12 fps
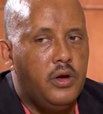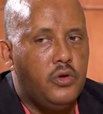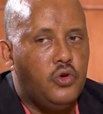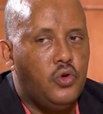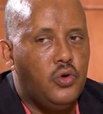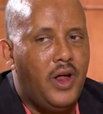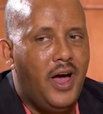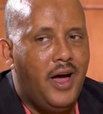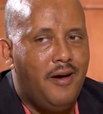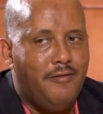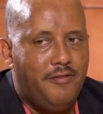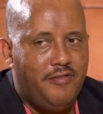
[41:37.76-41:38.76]
should
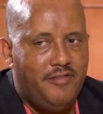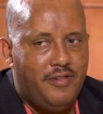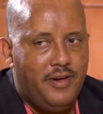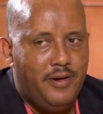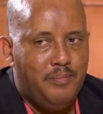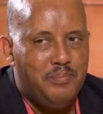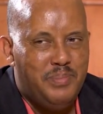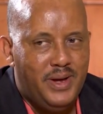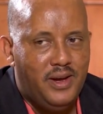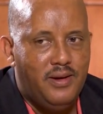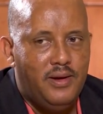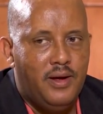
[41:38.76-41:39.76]
have
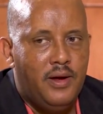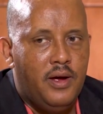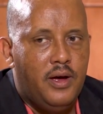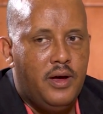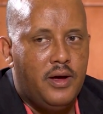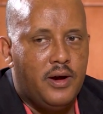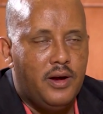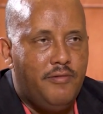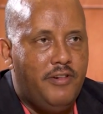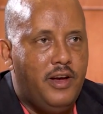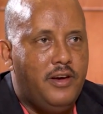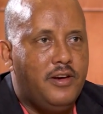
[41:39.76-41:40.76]
been
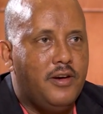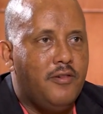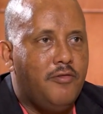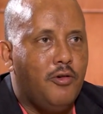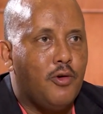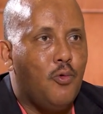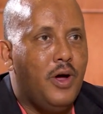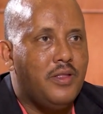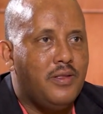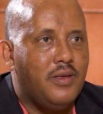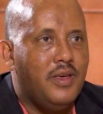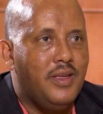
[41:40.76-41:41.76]
revealed for
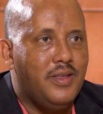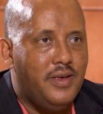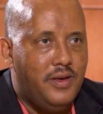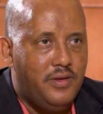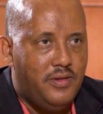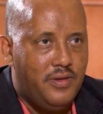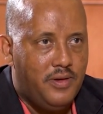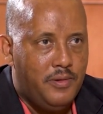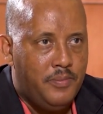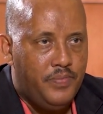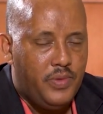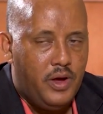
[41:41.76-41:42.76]
what it is
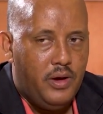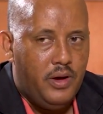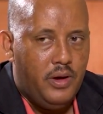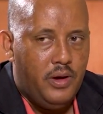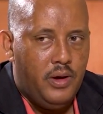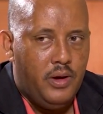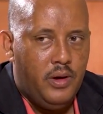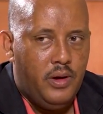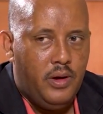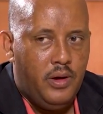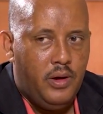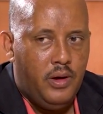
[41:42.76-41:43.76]

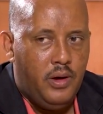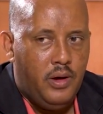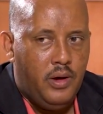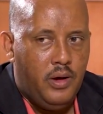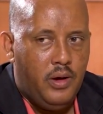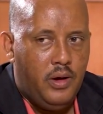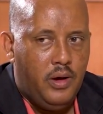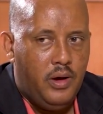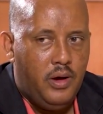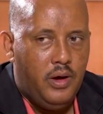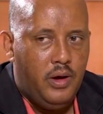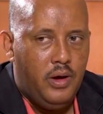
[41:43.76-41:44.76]
uh,
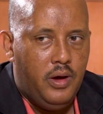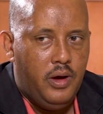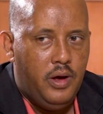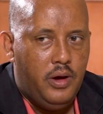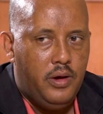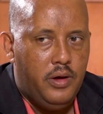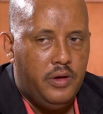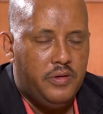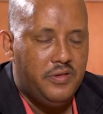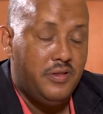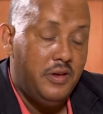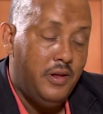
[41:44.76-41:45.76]
and it's
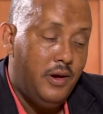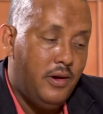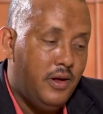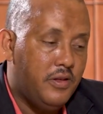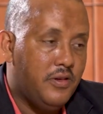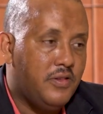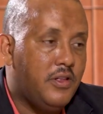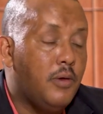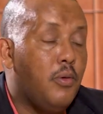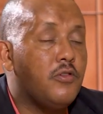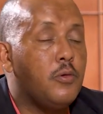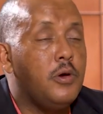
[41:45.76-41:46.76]
still it is still
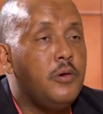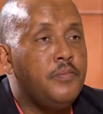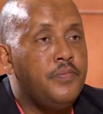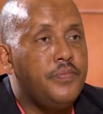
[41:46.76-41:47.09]
possible